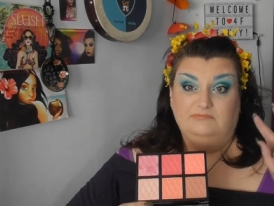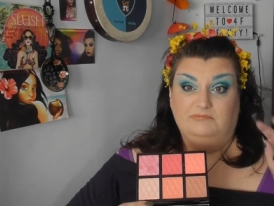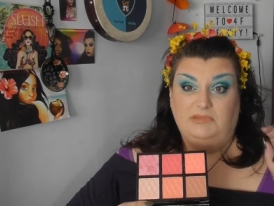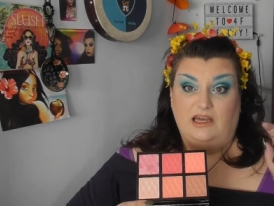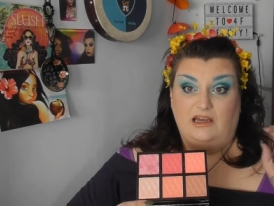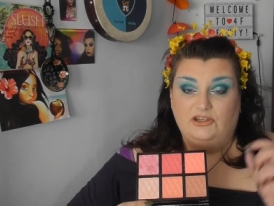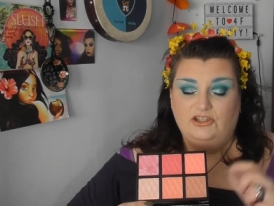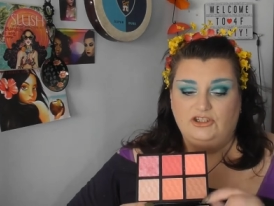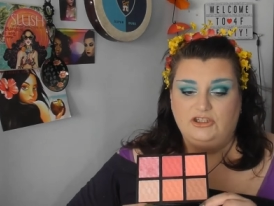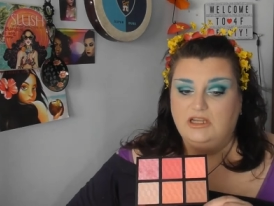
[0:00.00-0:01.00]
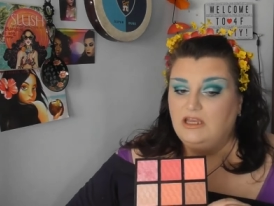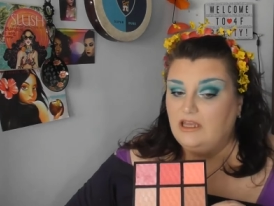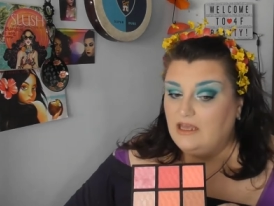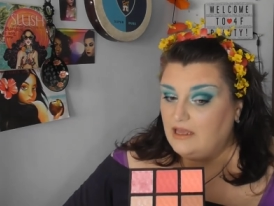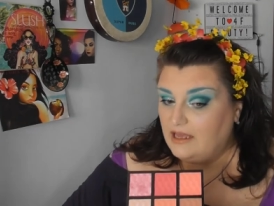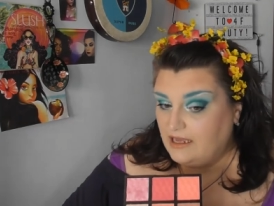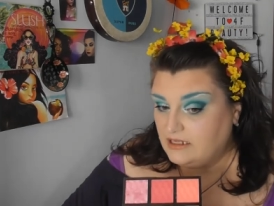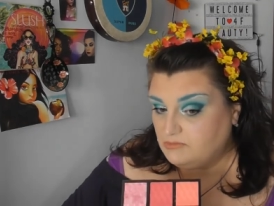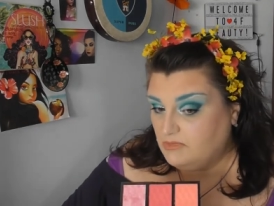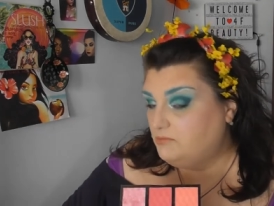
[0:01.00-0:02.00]
blush
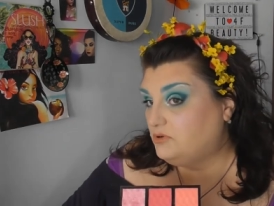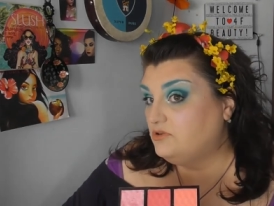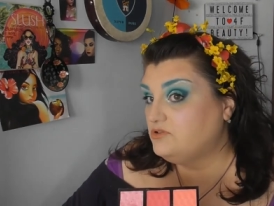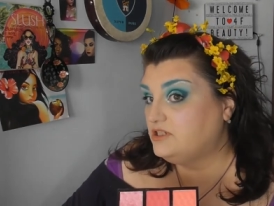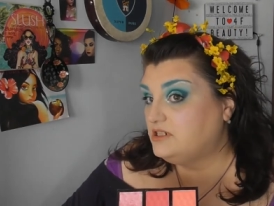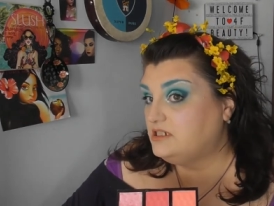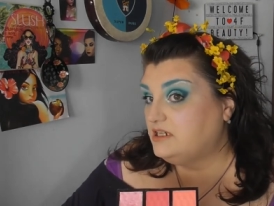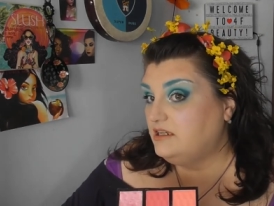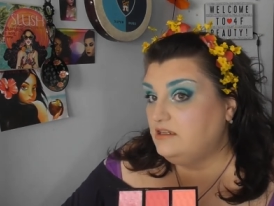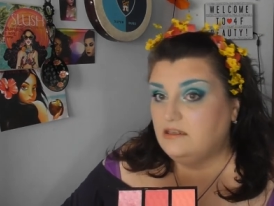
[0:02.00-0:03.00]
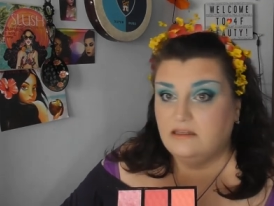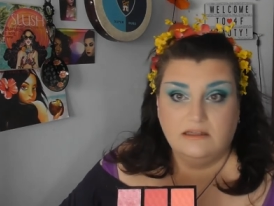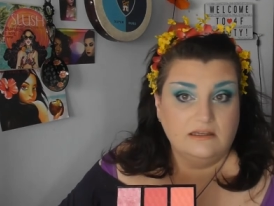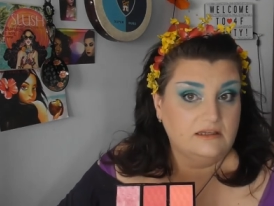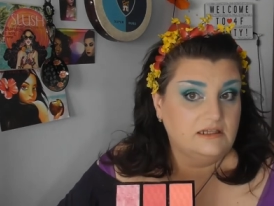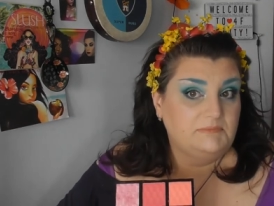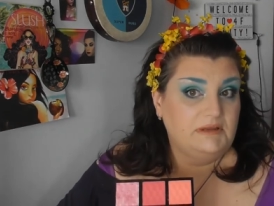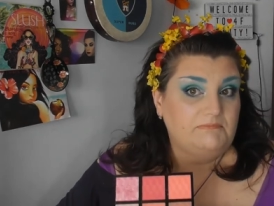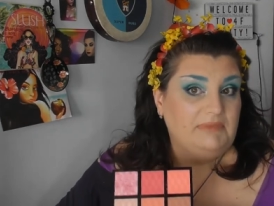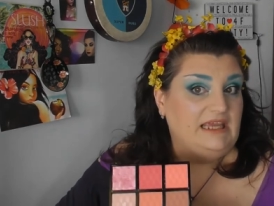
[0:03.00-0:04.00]
as my bronzer today. It's a
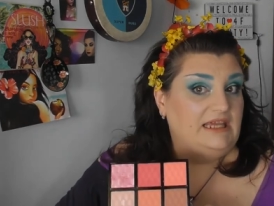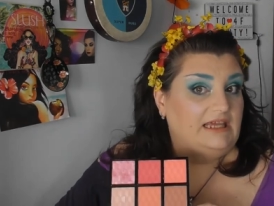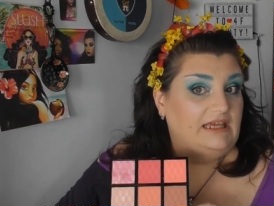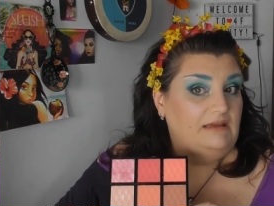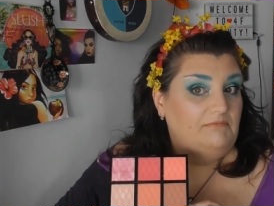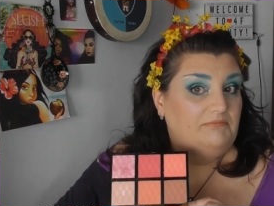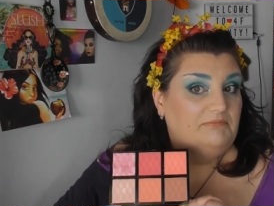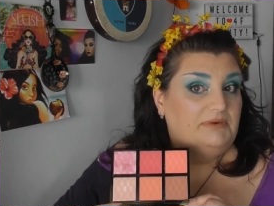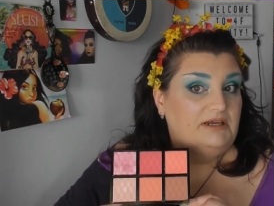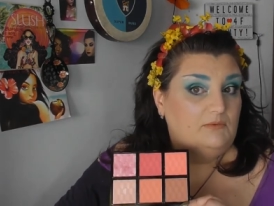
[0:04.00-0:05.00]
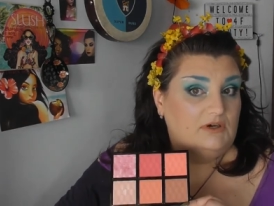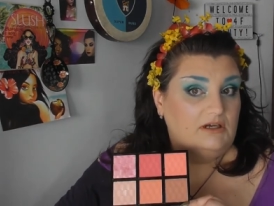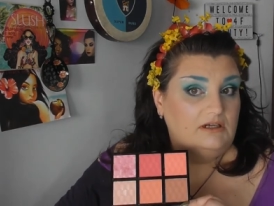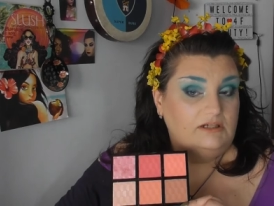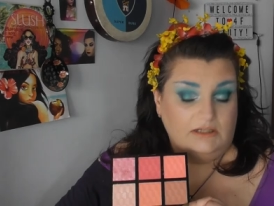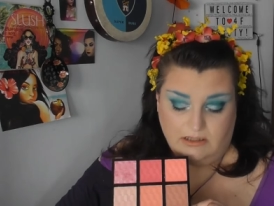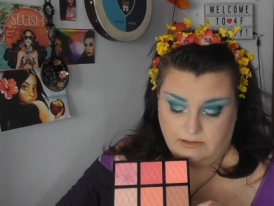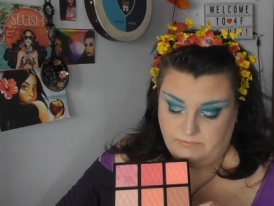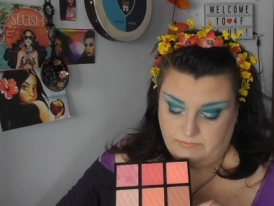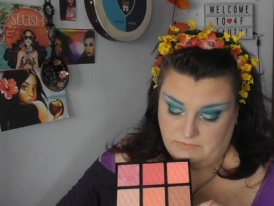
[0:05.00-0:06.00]
bit pinky, but it worked.
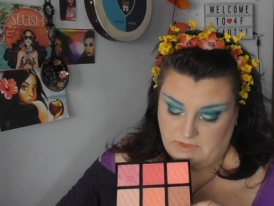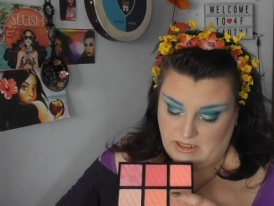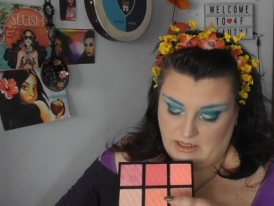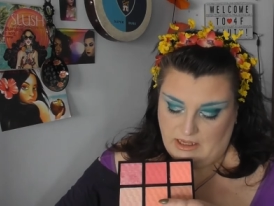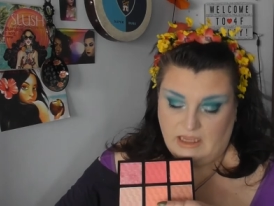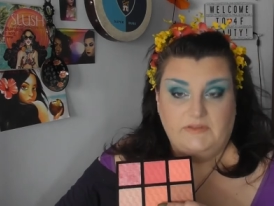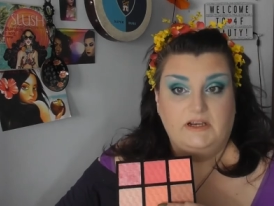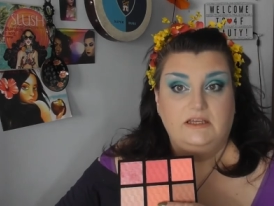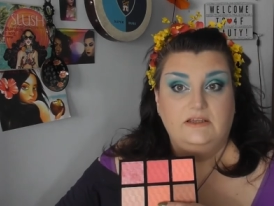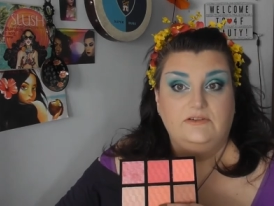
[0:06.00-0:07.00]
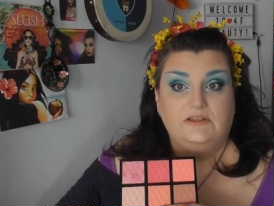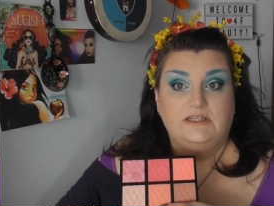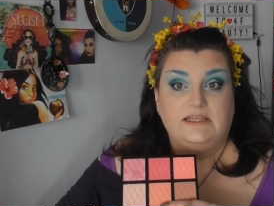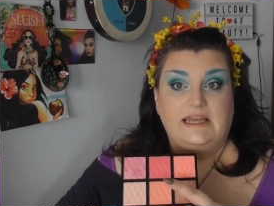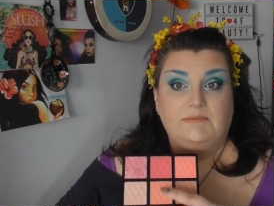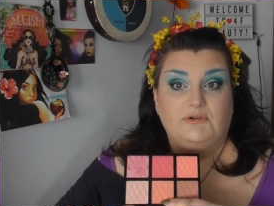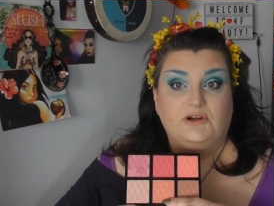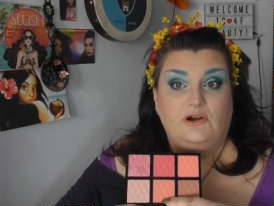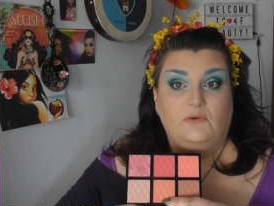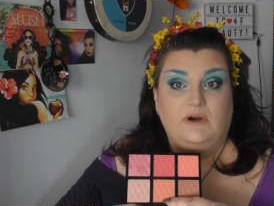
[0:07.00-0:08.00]
And then I used this
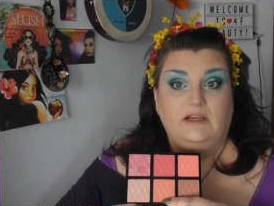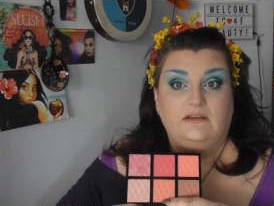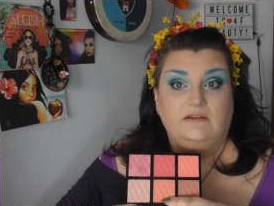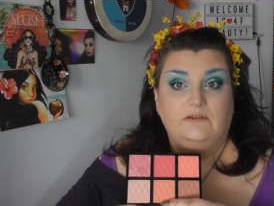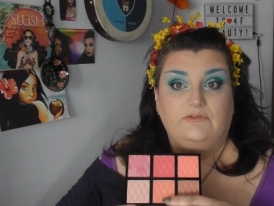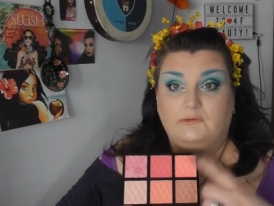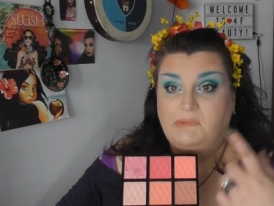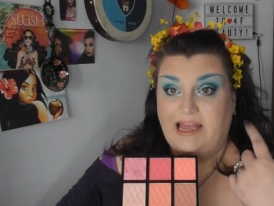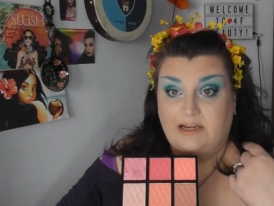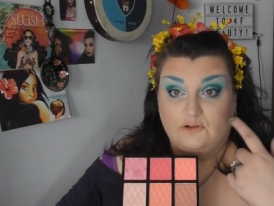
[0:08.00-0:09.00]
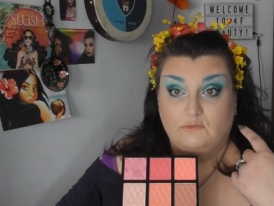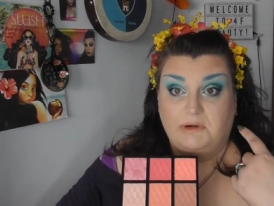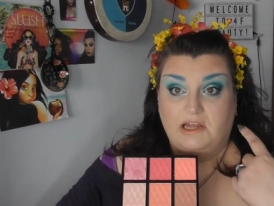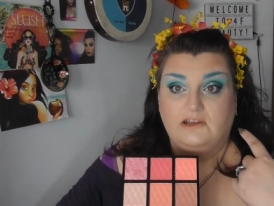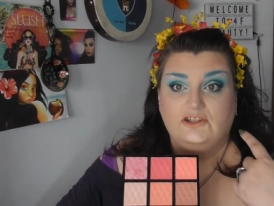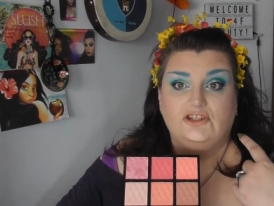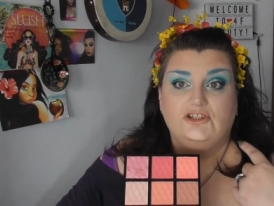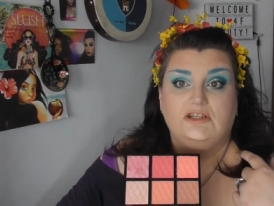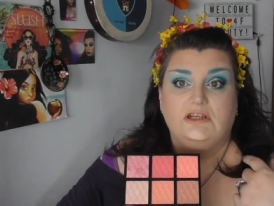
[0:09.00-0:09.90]
apricot one for my actual blush.